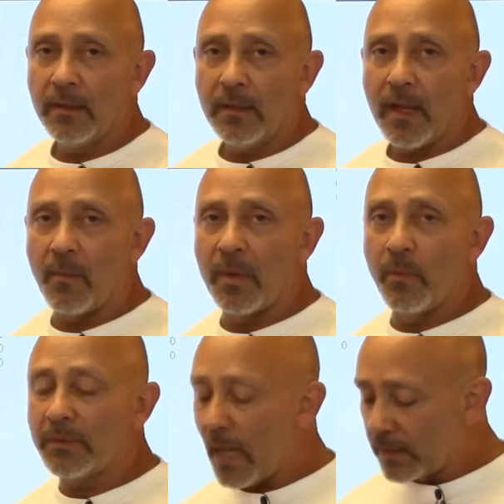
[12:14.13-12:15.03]
I mean,
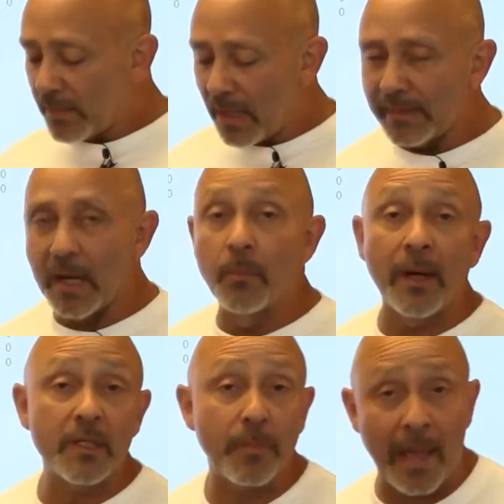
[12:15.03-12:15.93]
we talked about that it
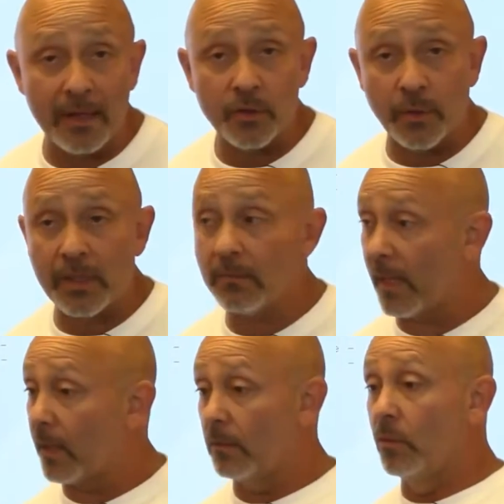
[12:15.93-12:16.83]
brings spanning tree.
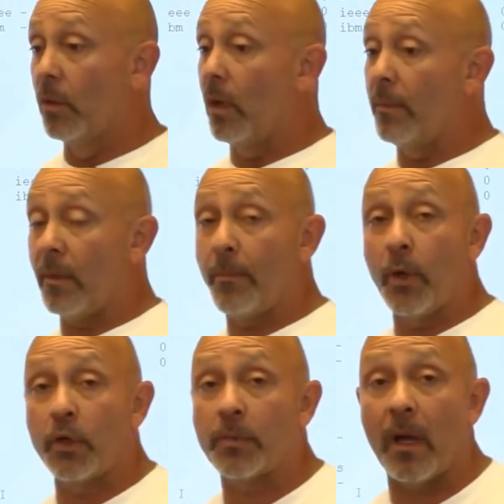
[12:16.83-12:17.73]
It can do a
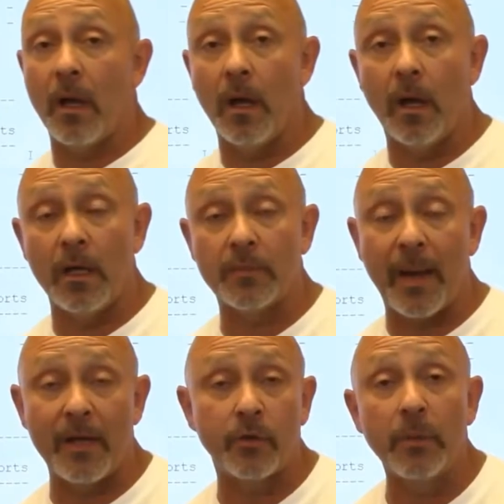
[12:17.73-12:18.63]

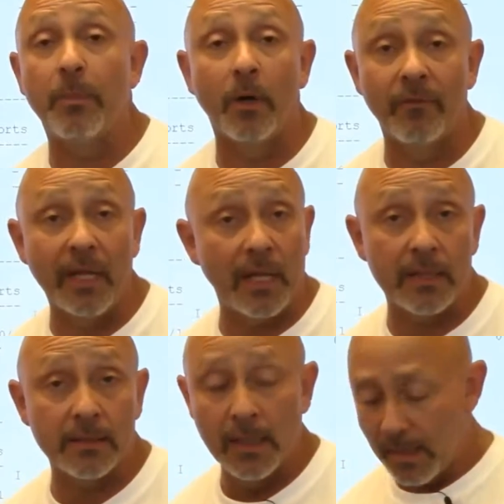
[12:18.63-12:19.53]
spanning tree per
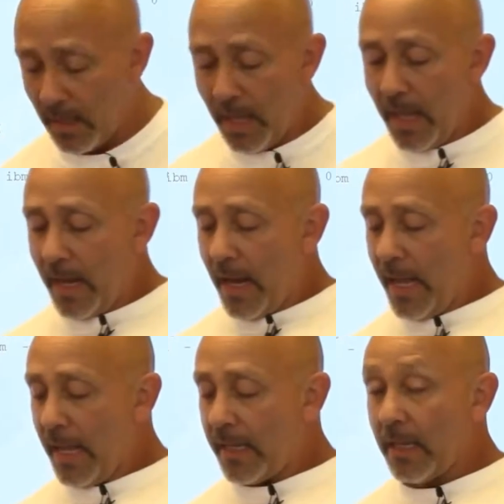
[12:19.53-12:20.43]
VLAN.
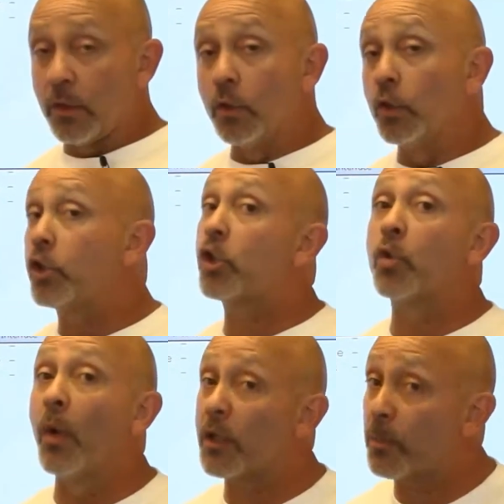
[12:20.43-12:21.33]
It can do
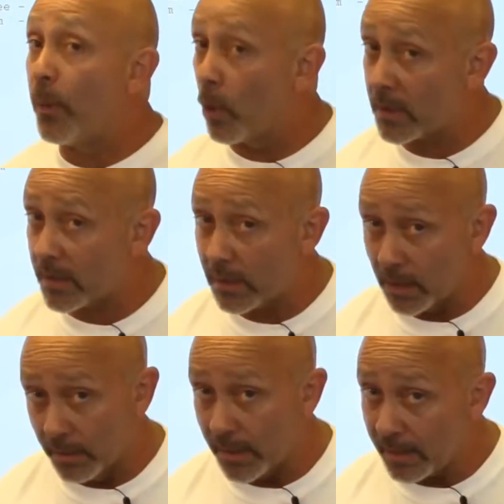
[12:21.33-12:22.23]
switch port
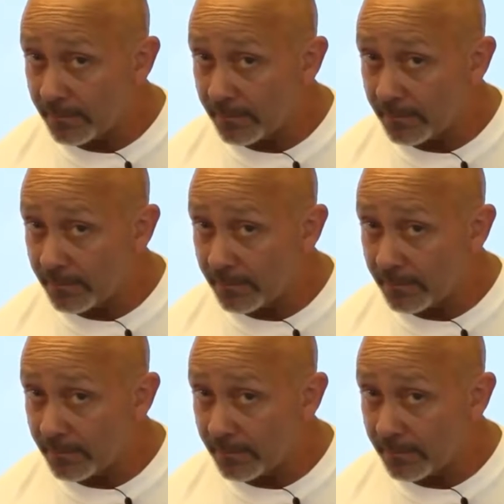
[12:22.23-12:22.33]
security.